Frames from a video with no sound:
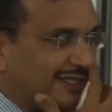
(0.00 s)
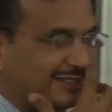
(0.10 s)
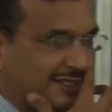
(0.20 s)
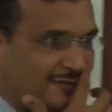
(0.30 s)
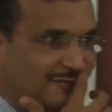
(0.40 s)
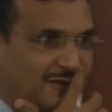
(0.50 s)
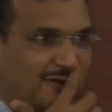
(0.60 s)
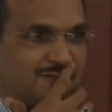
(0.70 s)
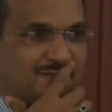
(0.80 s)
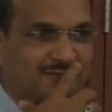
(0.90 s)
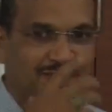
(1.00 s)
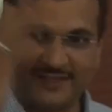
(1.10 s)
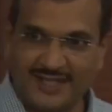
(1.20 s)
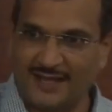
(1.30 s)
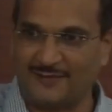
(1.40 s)
came from
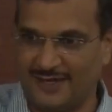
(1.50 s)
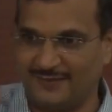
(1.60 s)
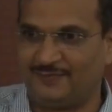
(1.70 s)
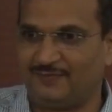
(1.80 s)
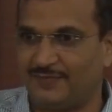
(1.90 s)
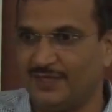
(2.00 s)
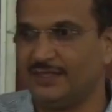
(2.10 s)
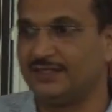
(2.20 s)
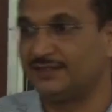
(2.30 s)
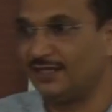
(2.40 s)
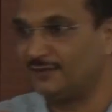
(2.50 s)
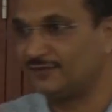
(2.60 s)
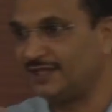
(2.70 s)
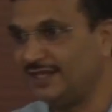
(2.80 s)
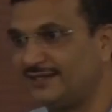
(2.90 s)
Dharwad. It is around
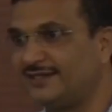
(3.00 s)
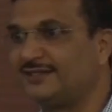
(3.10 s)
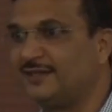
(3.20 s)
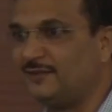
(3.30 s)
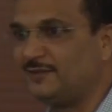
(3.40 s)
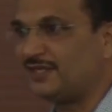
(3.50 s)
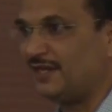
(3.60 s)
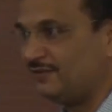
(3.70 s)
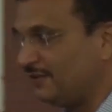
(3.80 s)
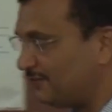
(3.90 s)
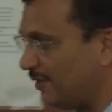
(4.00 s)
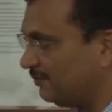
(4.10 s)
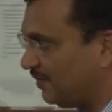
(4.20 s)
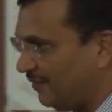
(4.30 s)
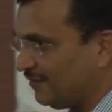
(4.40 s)
300 kilometers away
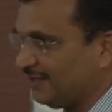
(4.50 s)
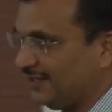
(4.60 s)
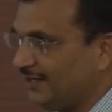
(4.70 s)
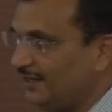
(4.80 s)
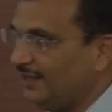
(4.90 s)
from Devanagere.